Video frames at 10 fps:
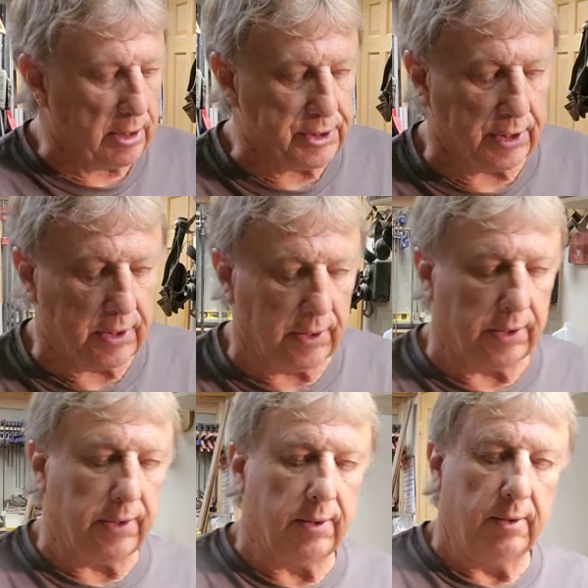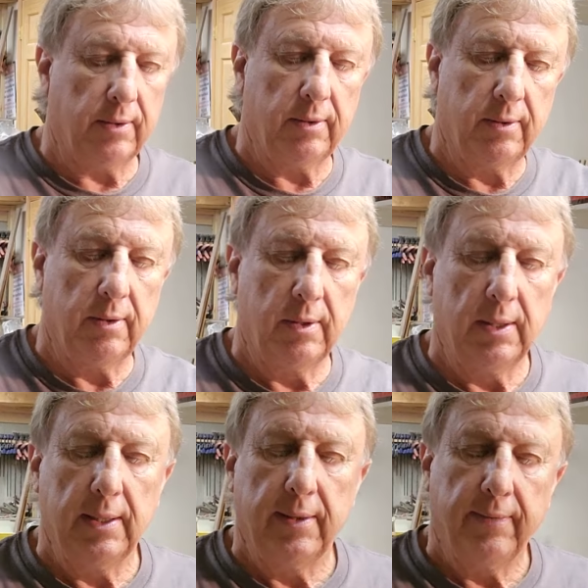pressure cooker.
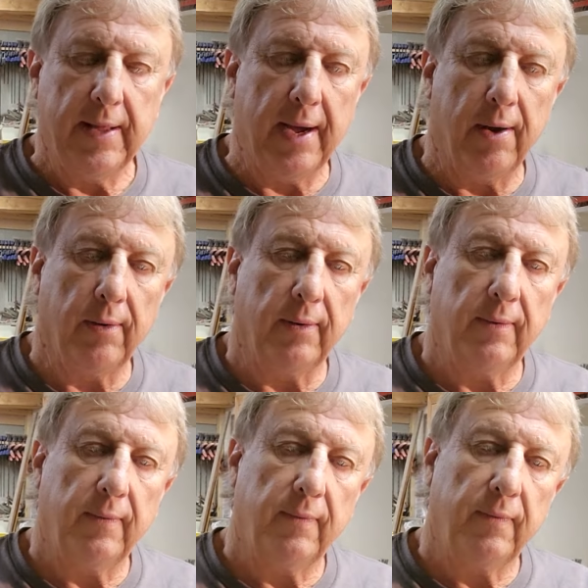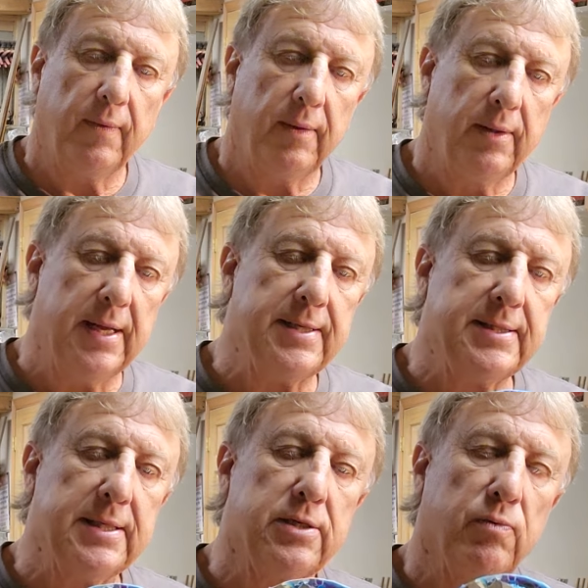Now,
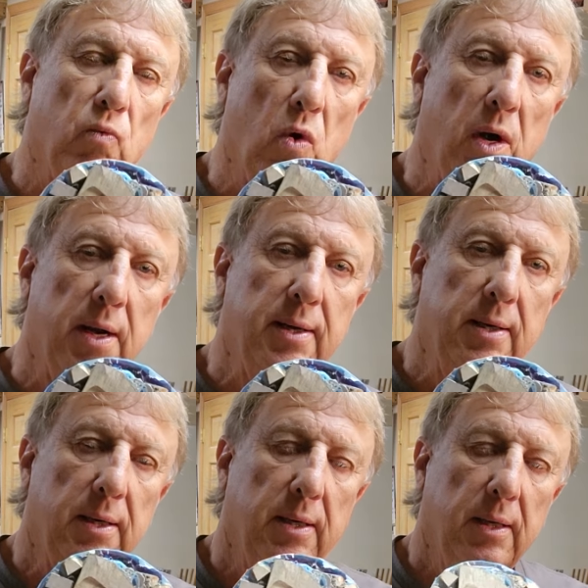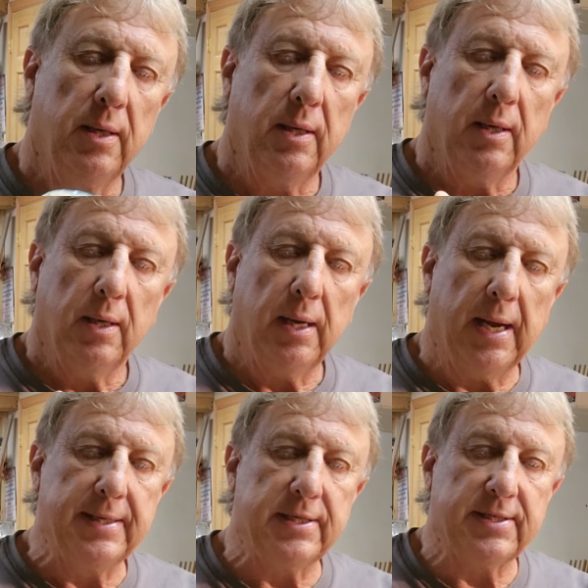this is one
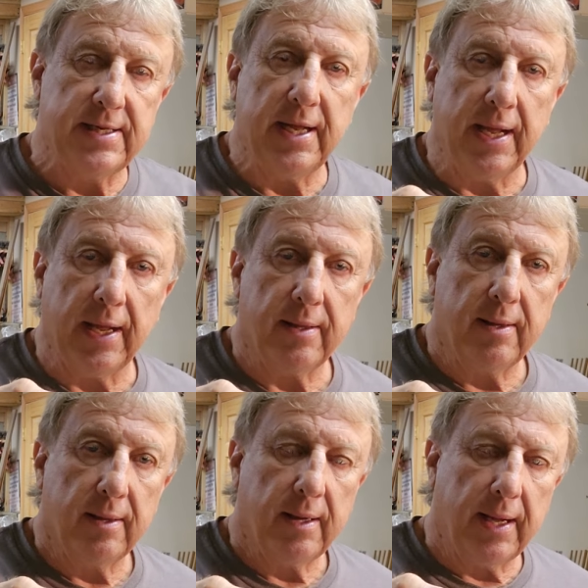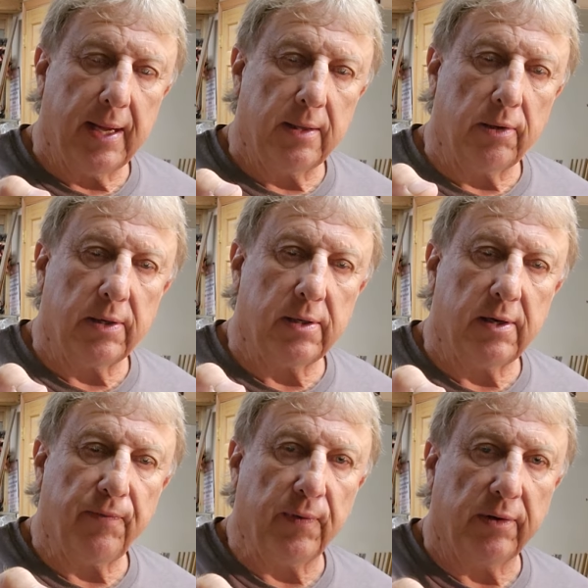I just did, and look at the
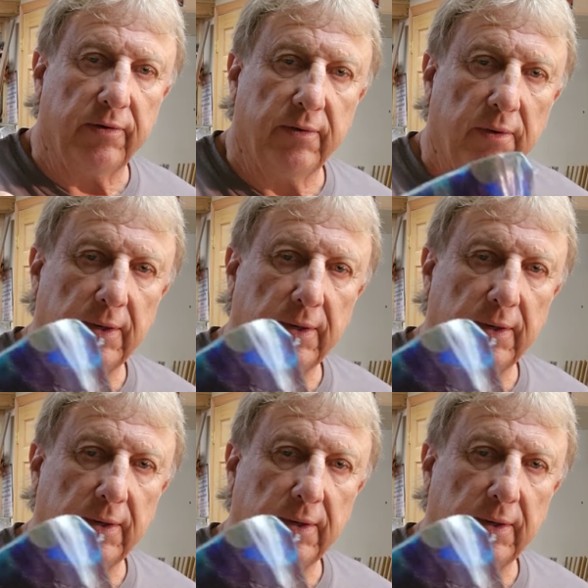difference.